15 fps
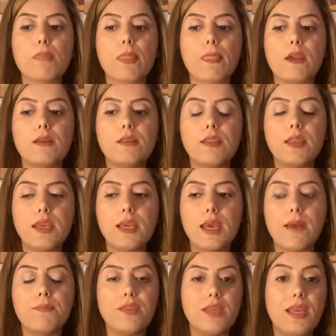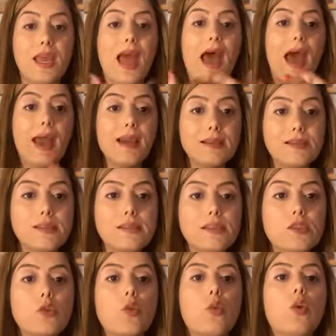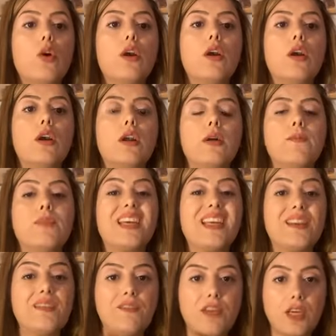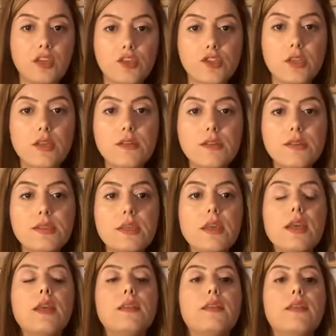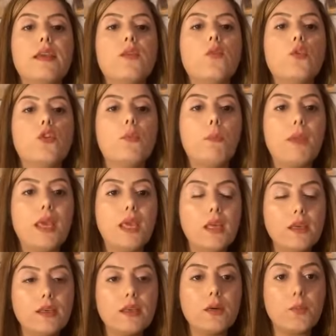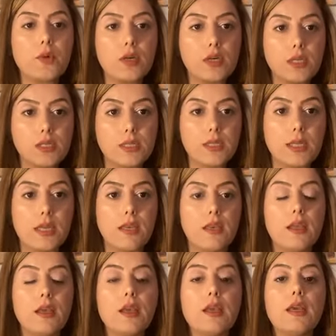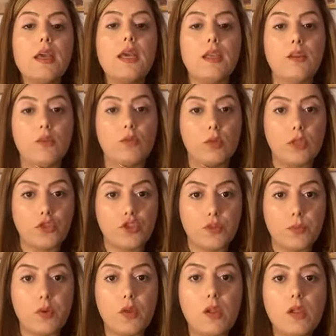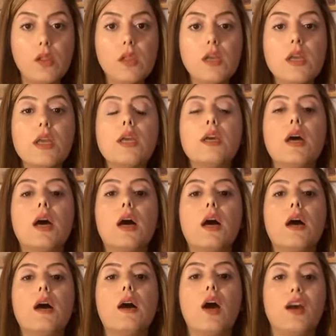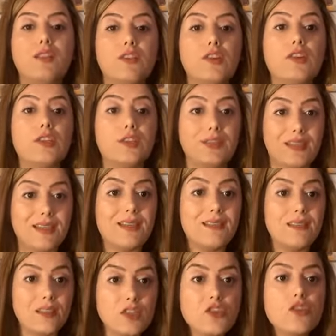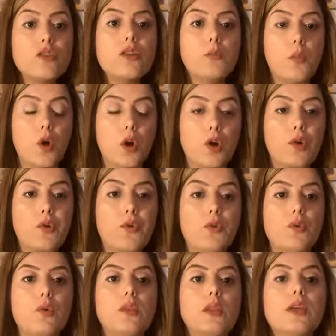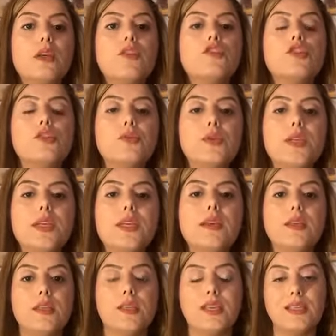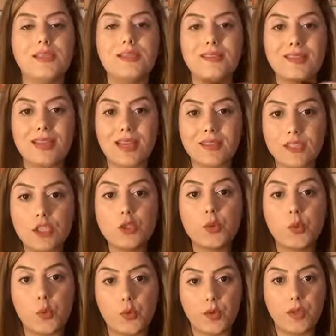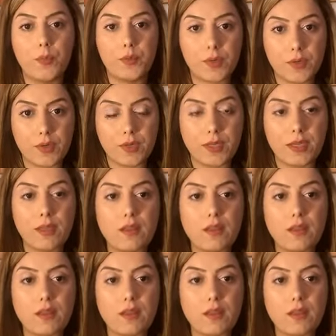the acts or convictions that would make a person ineligible under the conditional bar rule during the statutory period.